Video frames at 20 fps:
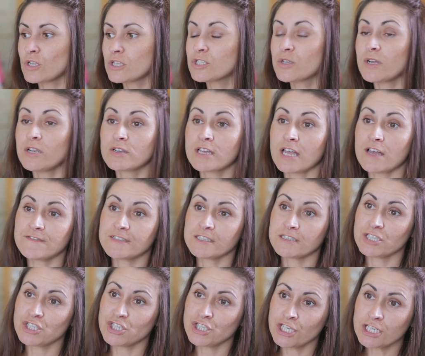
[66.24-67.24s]
also look after
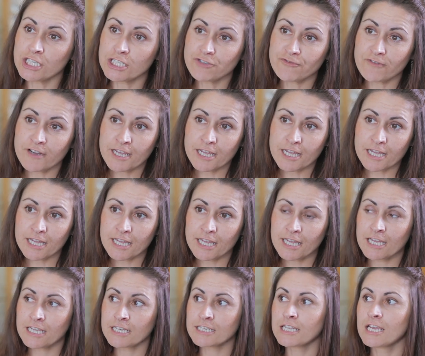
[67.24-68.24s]
the
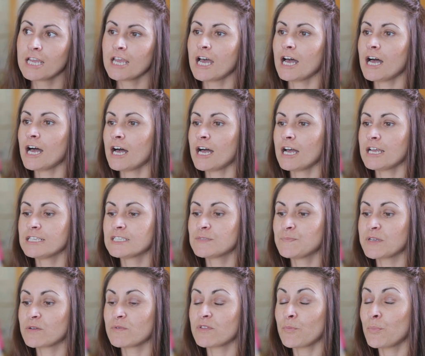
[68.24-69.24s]
children. I
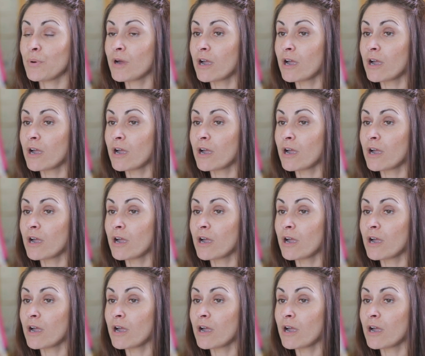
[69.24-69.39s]
speak with the